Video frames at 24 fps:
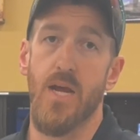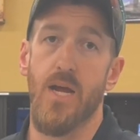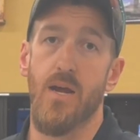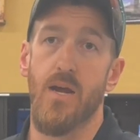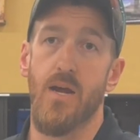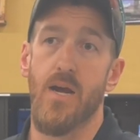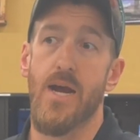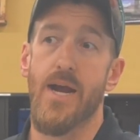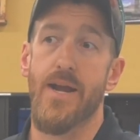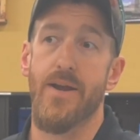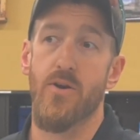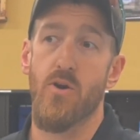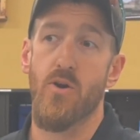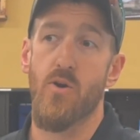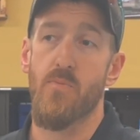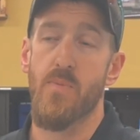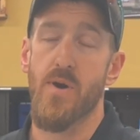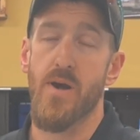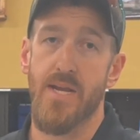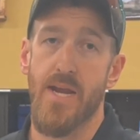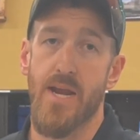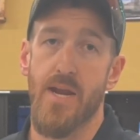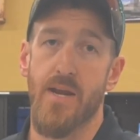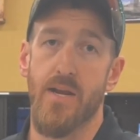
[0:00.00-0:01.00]
Idaho,
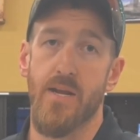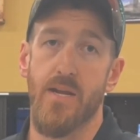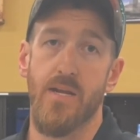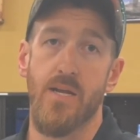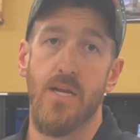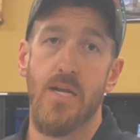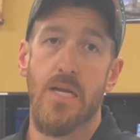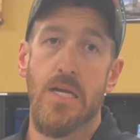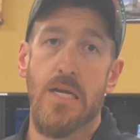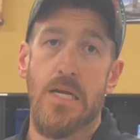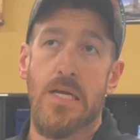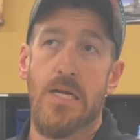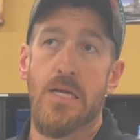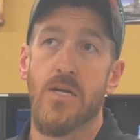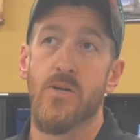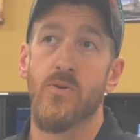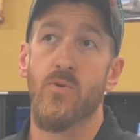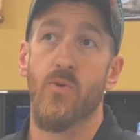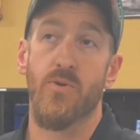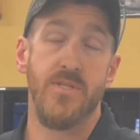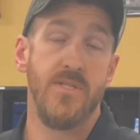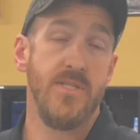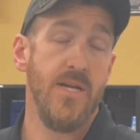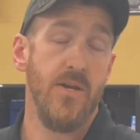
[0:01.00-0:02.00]
Montana,
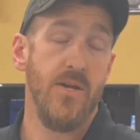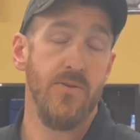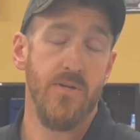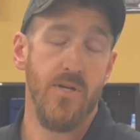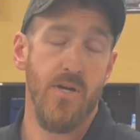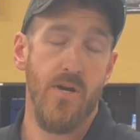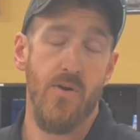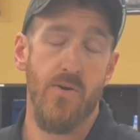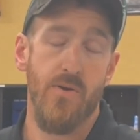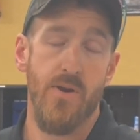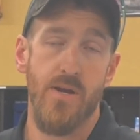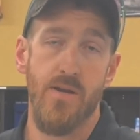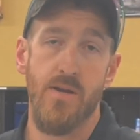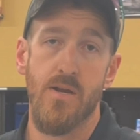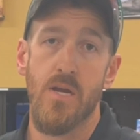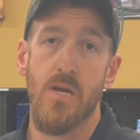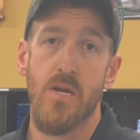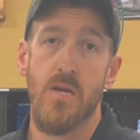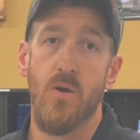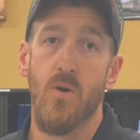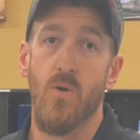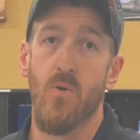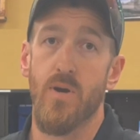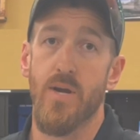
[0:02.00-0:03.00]
North and South Dakota,
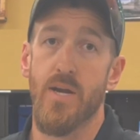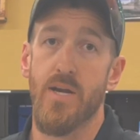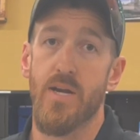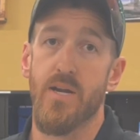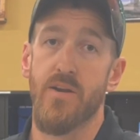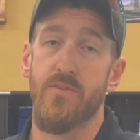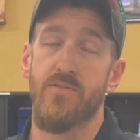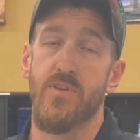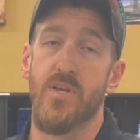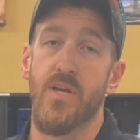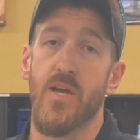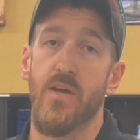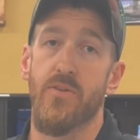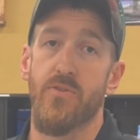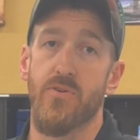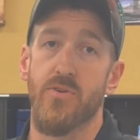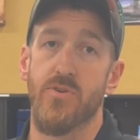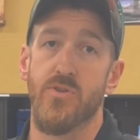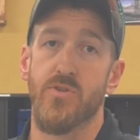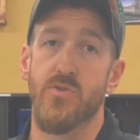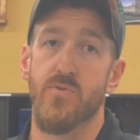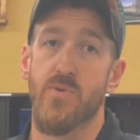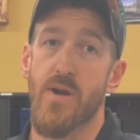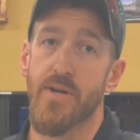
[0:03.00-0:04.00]
or any of the other
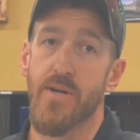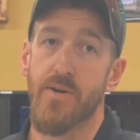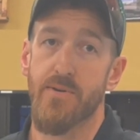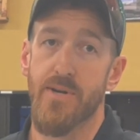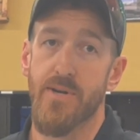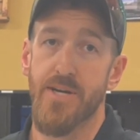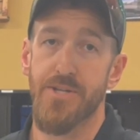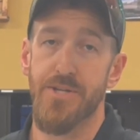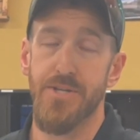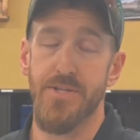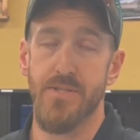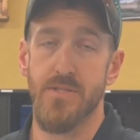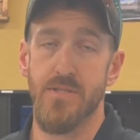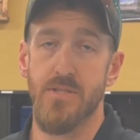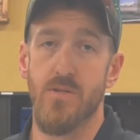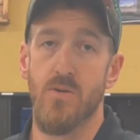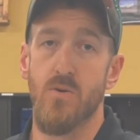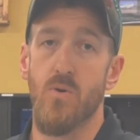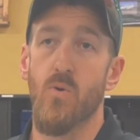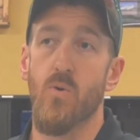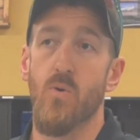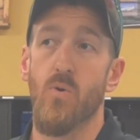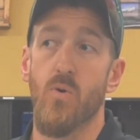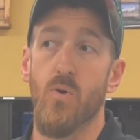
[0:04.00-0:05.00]
surrounding regions,
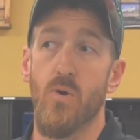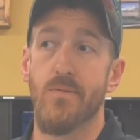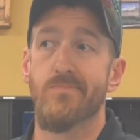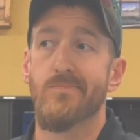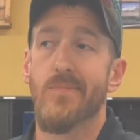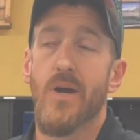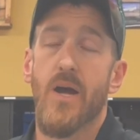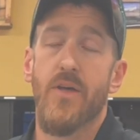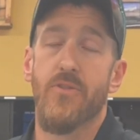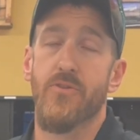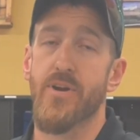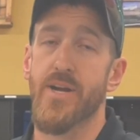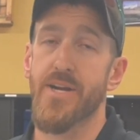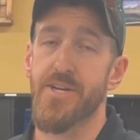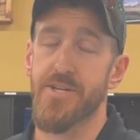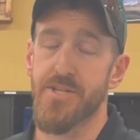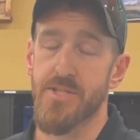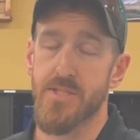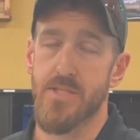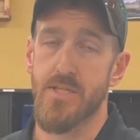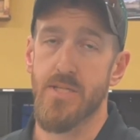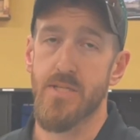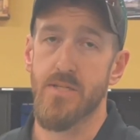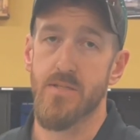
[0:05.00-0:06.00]
or other
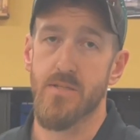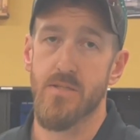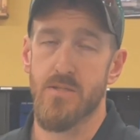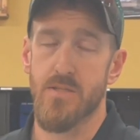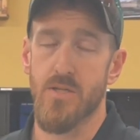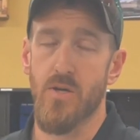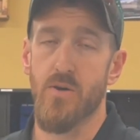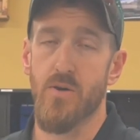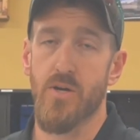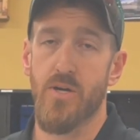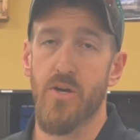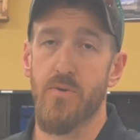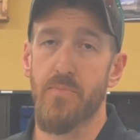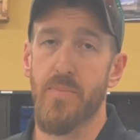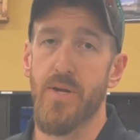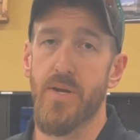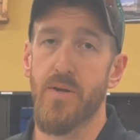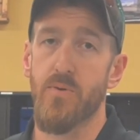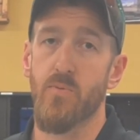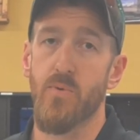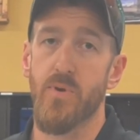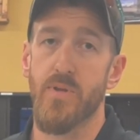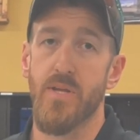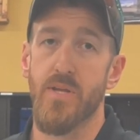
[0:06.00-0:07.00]
agencies. So it could be
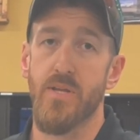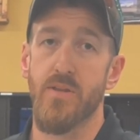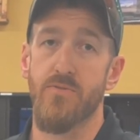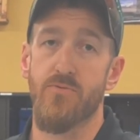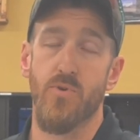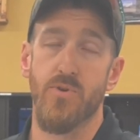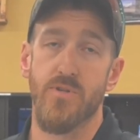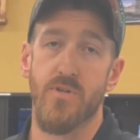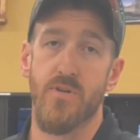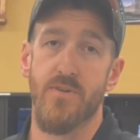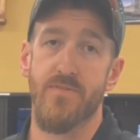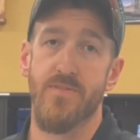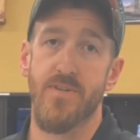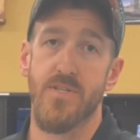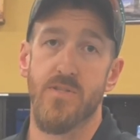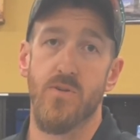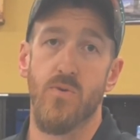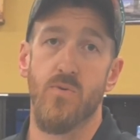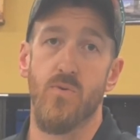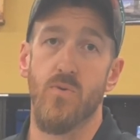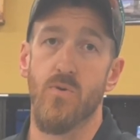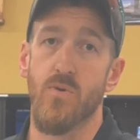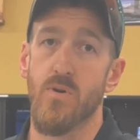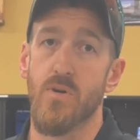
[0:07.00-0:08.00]
within the Forest Service
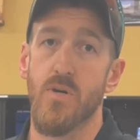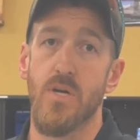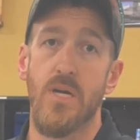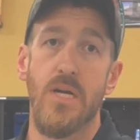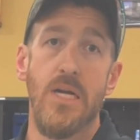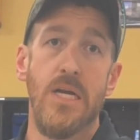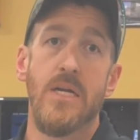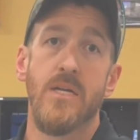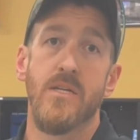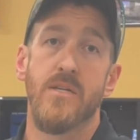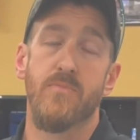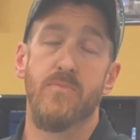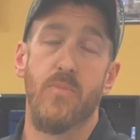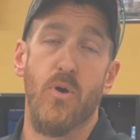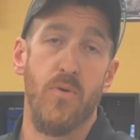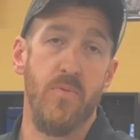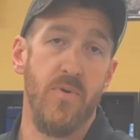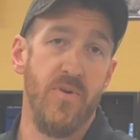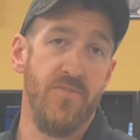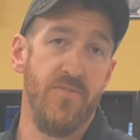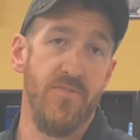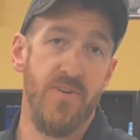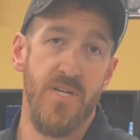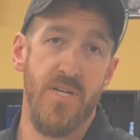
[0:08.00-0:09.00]
or
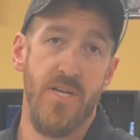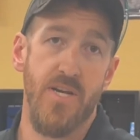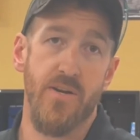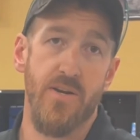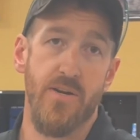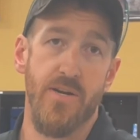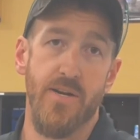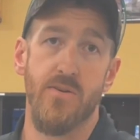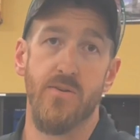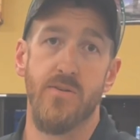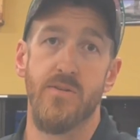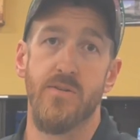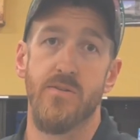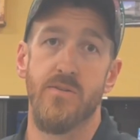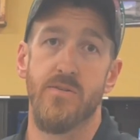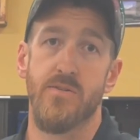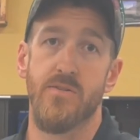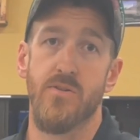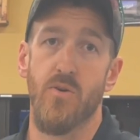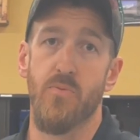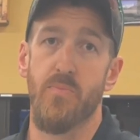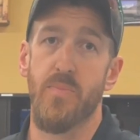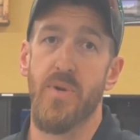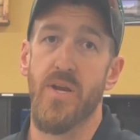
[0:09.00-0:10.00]
Department of Interior,
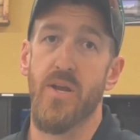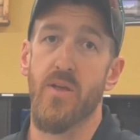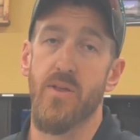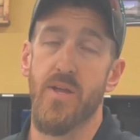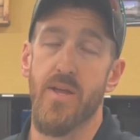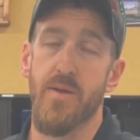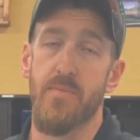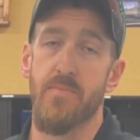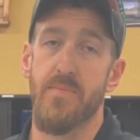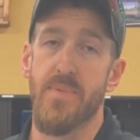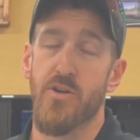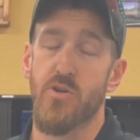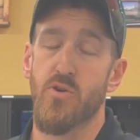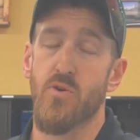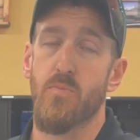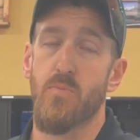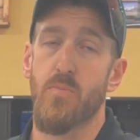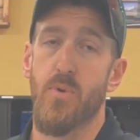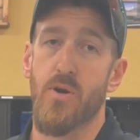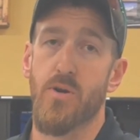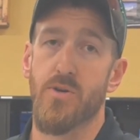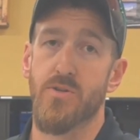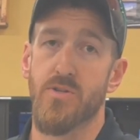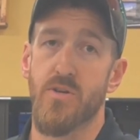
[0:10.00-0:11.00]
so BLM, National
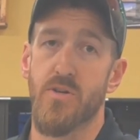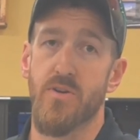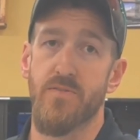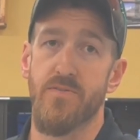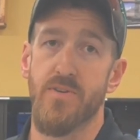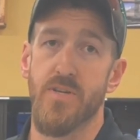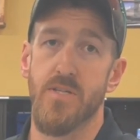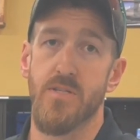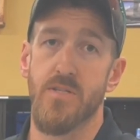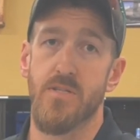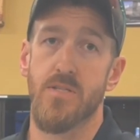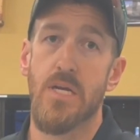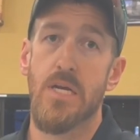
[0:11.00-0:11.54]
Park Service.